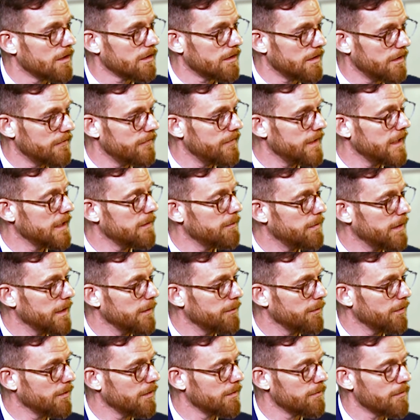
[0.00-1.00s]
convene
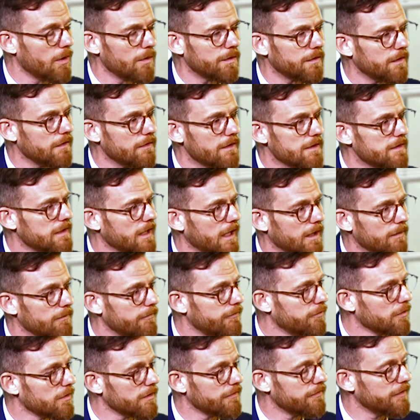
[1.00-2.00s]
people. And most of the
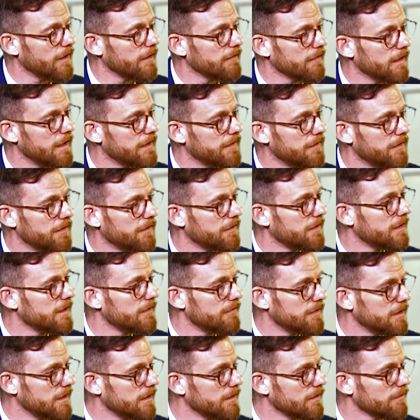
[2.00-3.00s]
time, Fortify Rights isn't
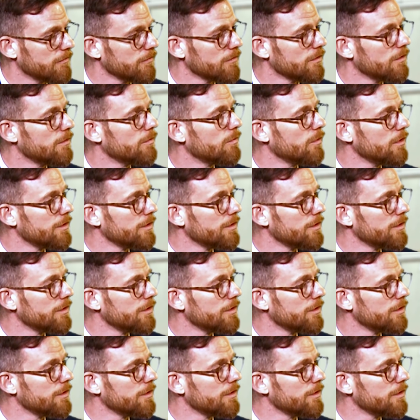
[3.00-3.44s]
even in the room.